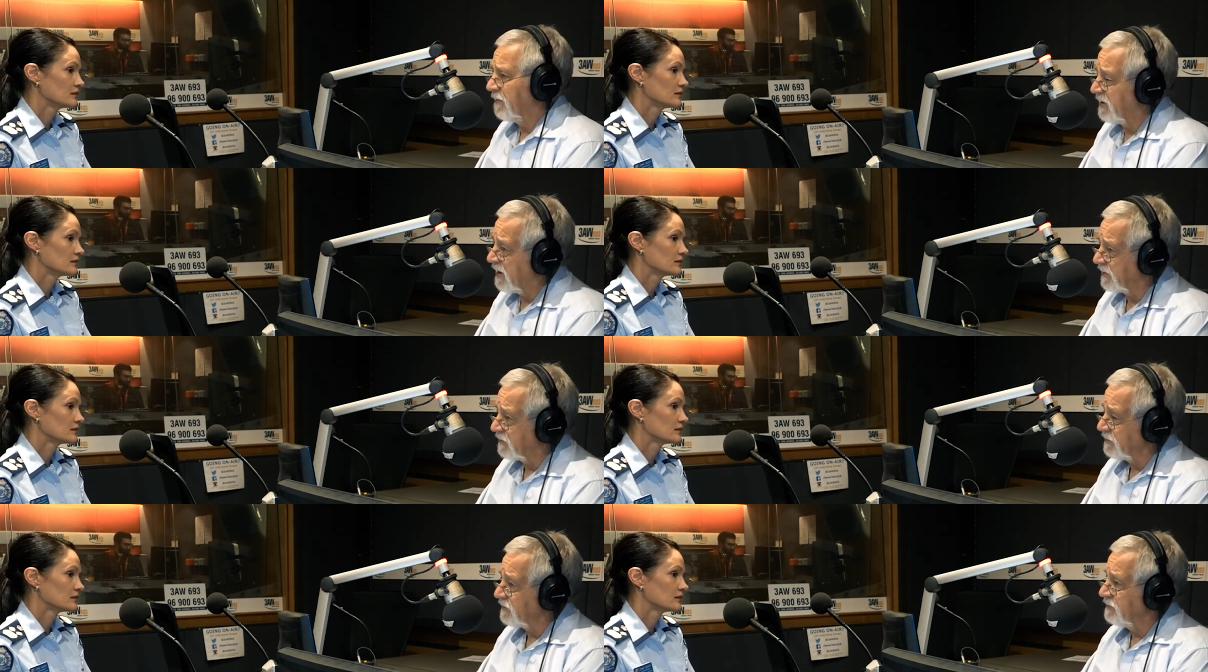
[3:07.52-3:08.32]
Speaker 1: of the
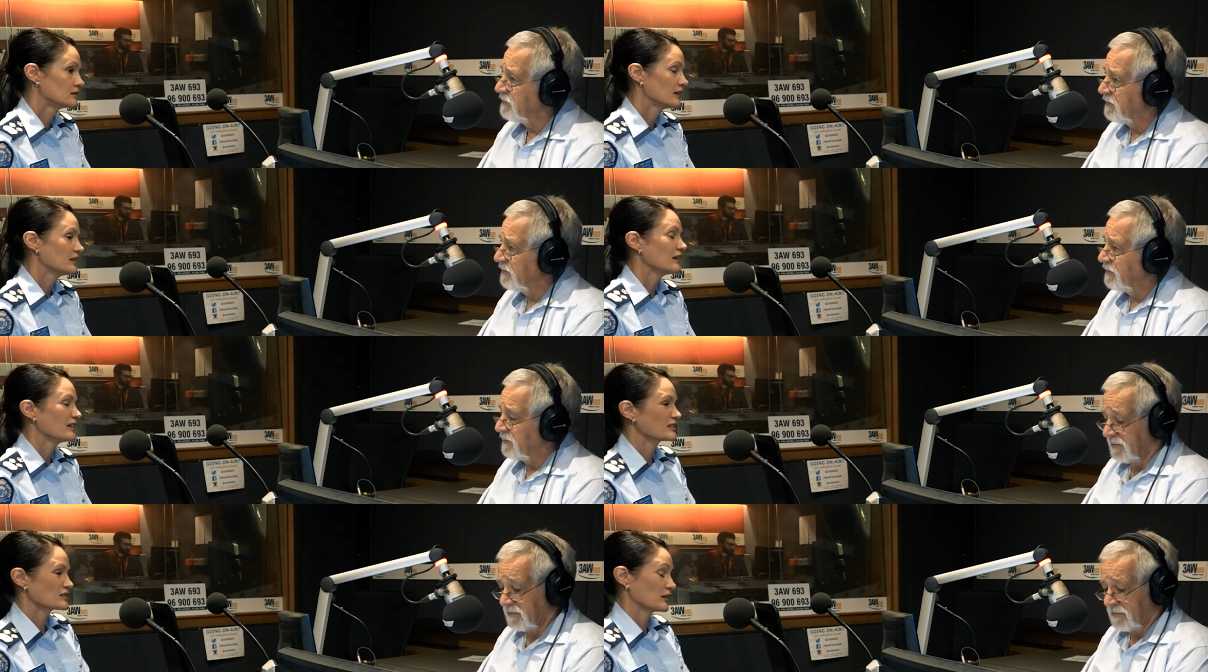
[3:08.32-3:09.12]
article, is it?
Speaker 2: Yeah,
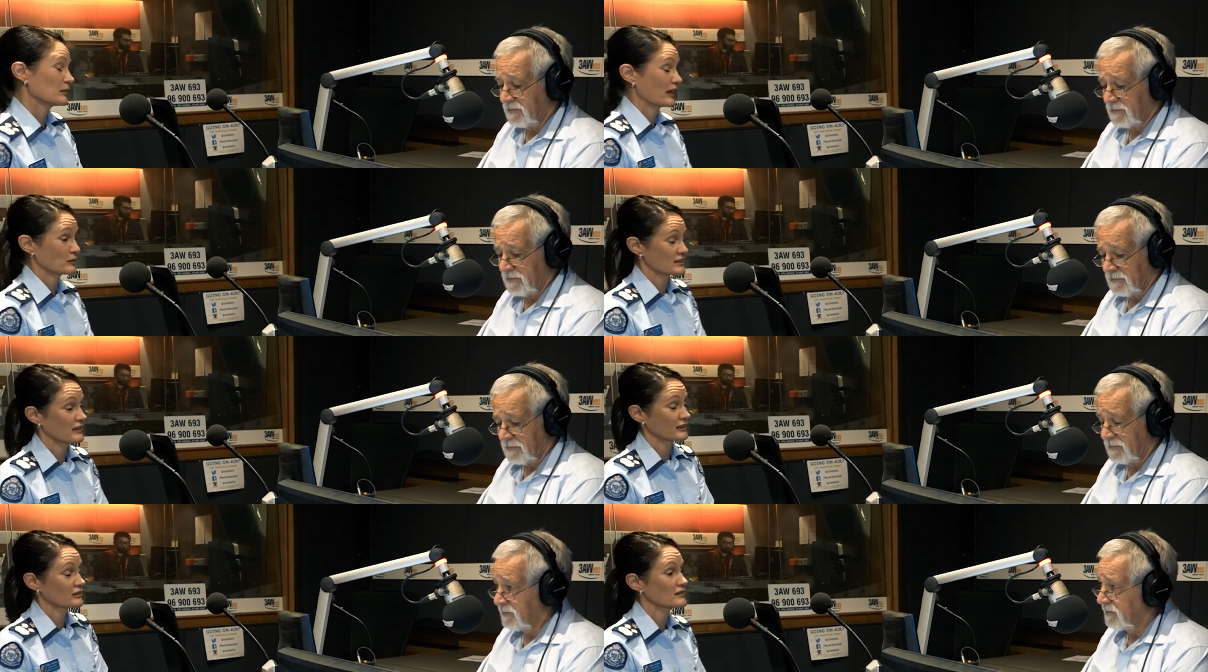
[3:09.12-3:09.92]
that's. I mean, that was the
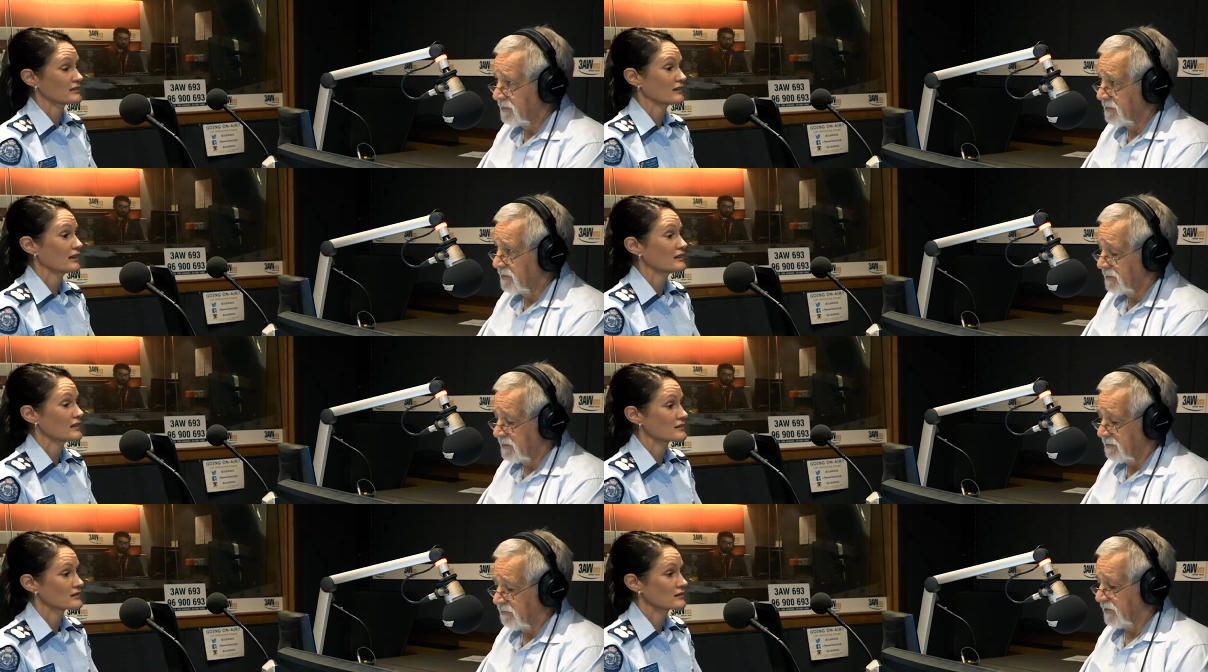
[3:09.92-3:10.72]
article on Sunday.
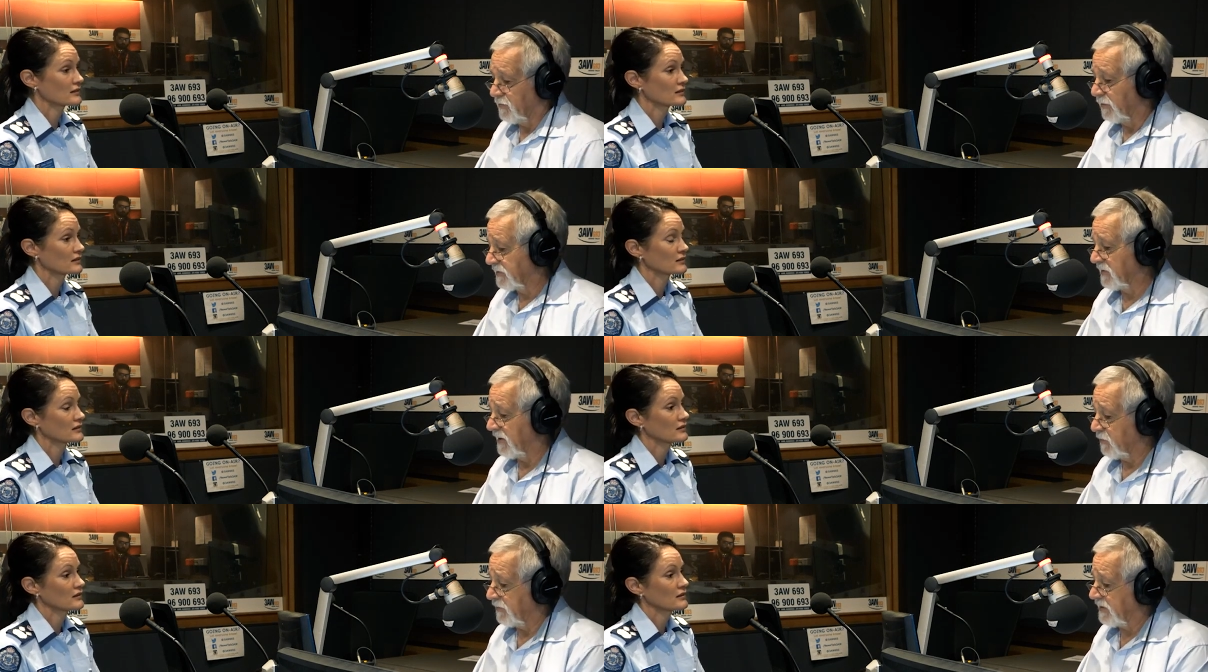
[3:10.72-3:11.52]
Yes.
Speaker 1: But you're not
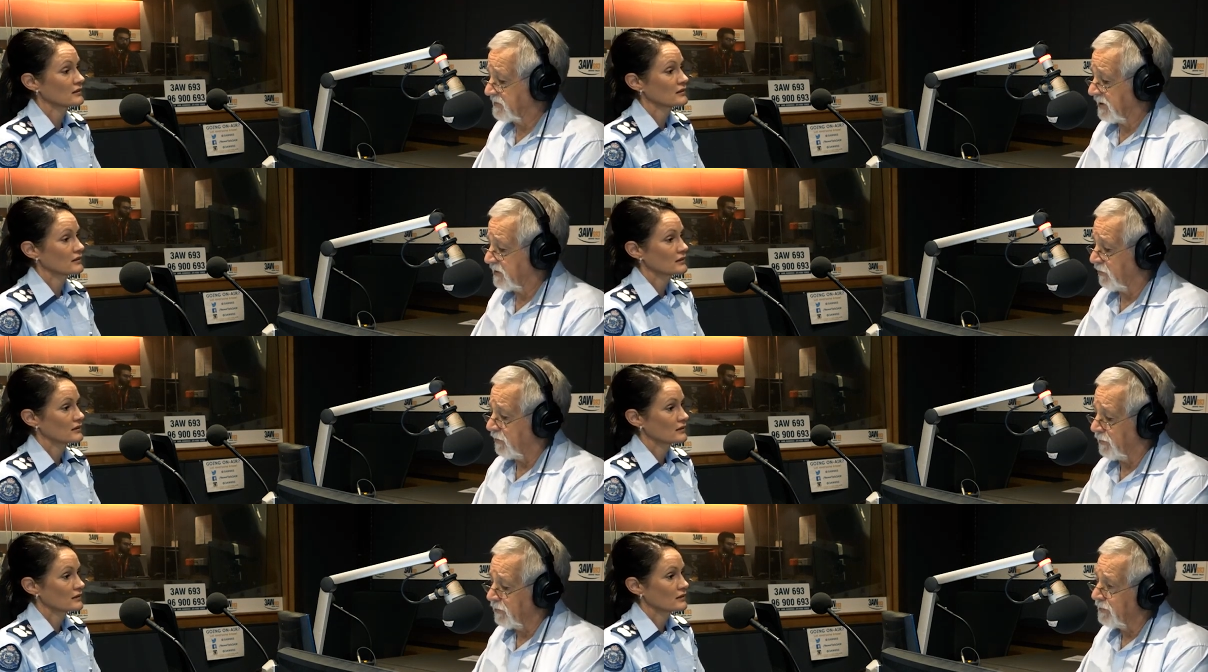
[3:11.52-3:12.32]
saying whether that's
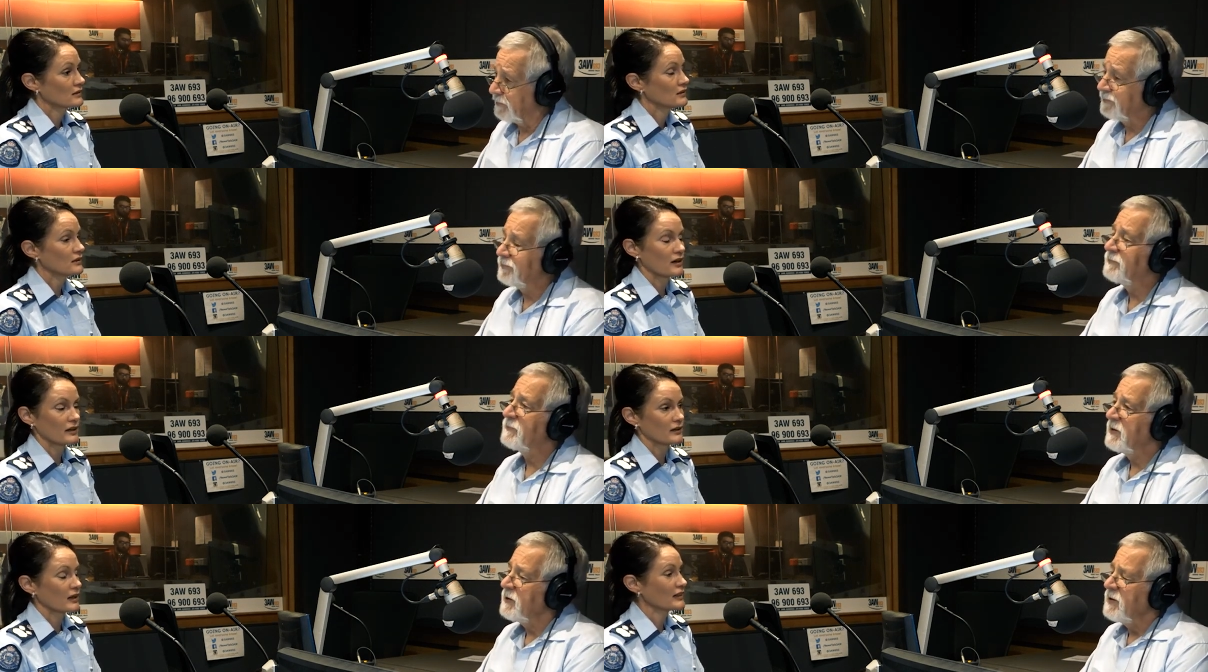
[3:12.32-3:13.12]
accurate or not. No,
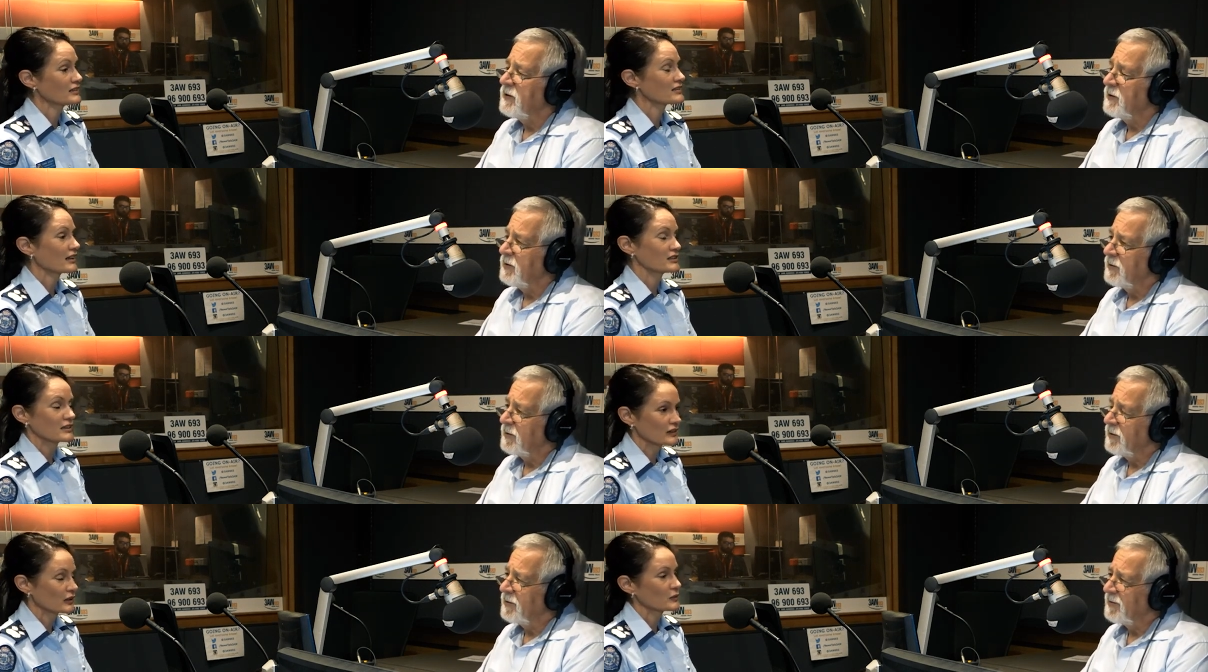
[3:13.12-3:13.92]
at
Speaker 2: this stage,
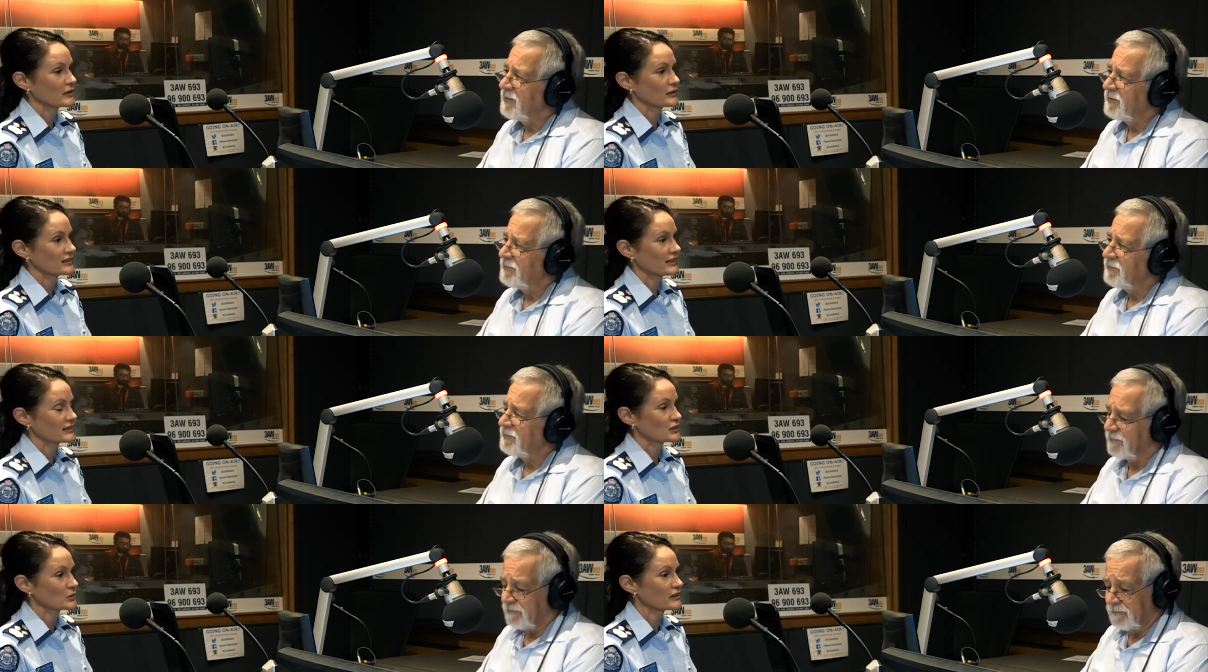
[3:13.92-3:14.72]
you know, it's
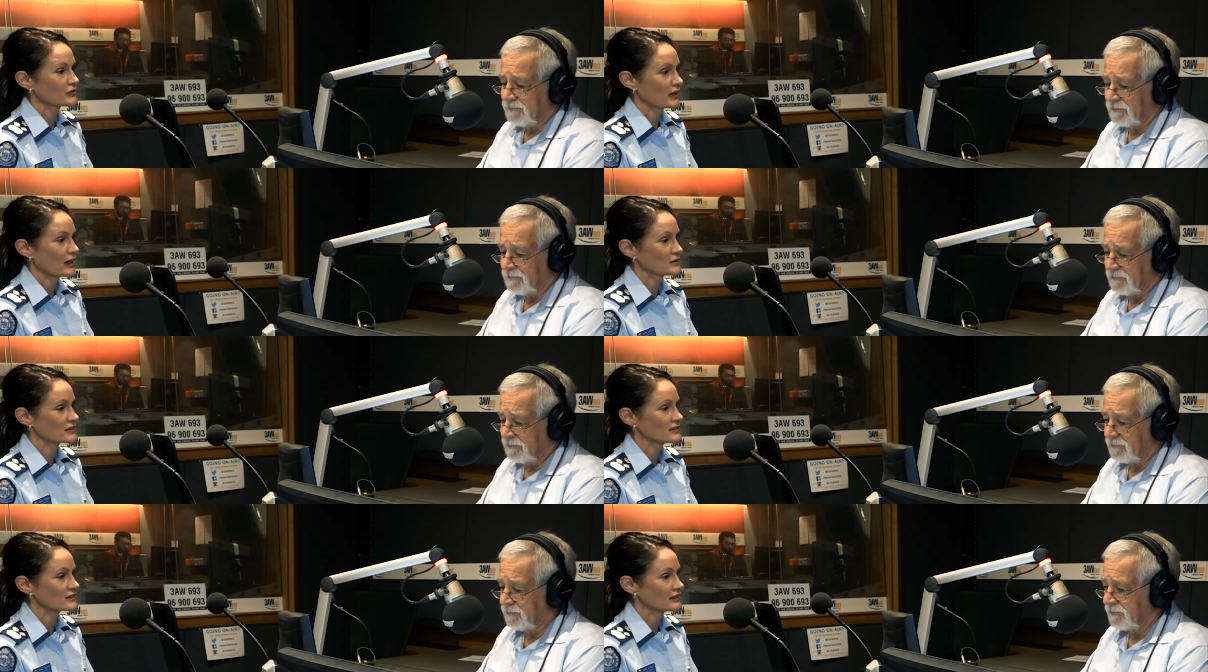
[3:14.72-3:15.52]
under 24 hours
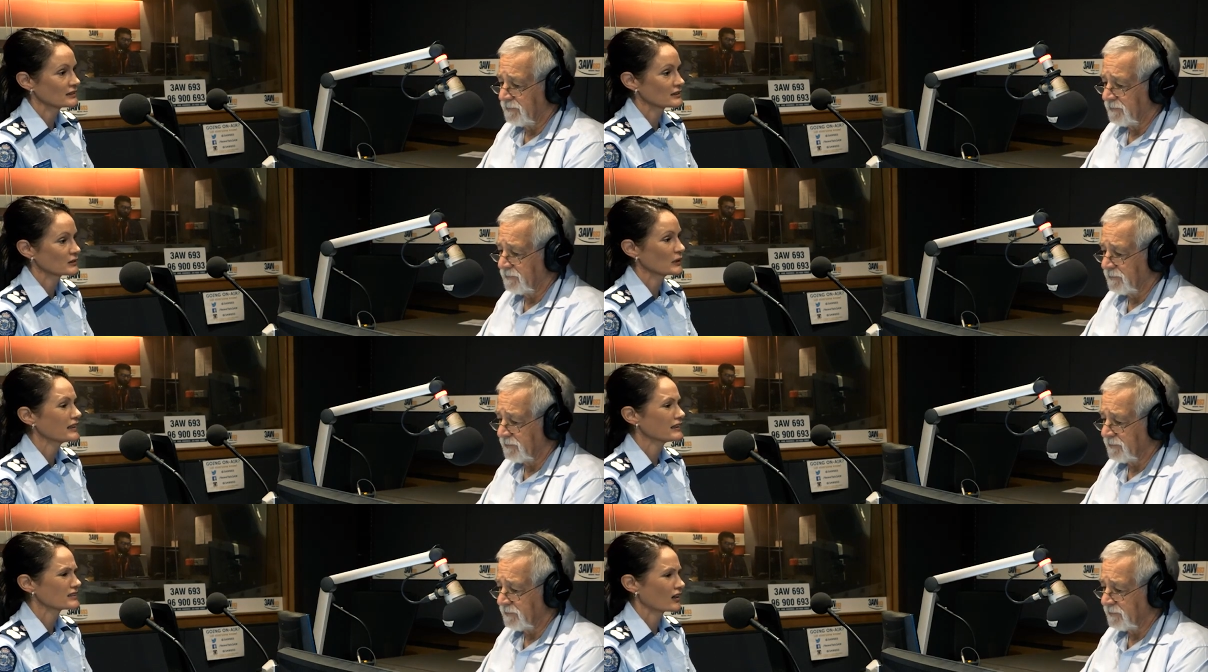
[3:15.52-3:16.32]
since the incident. We
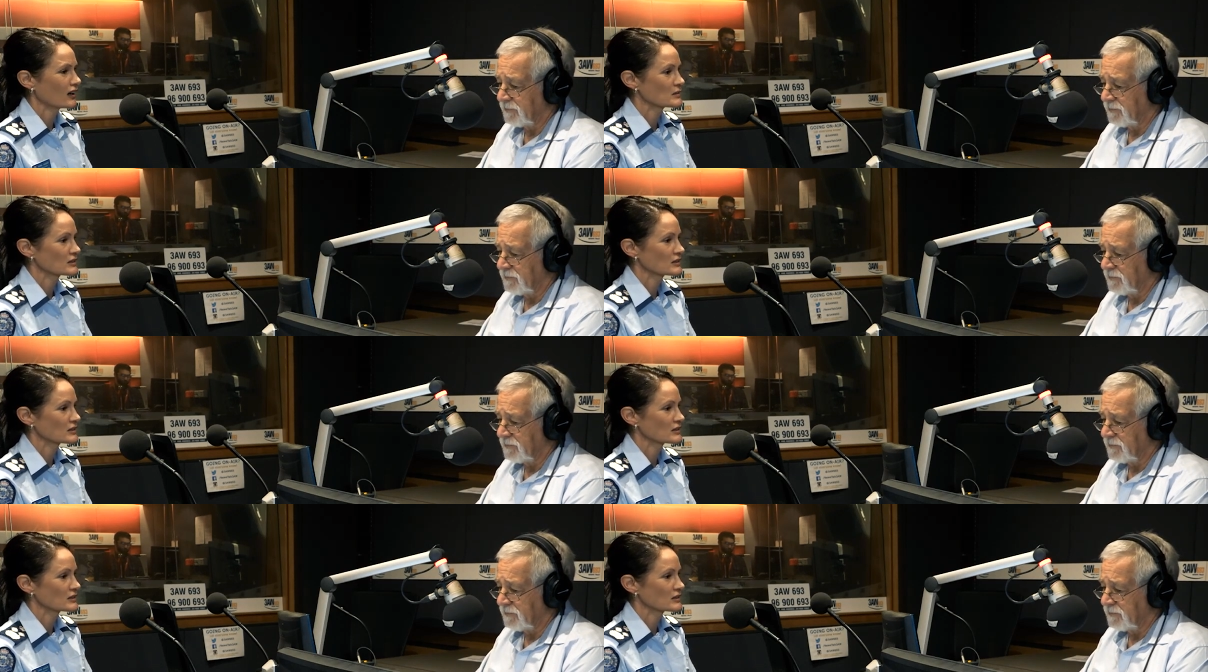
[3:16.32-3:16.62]
need time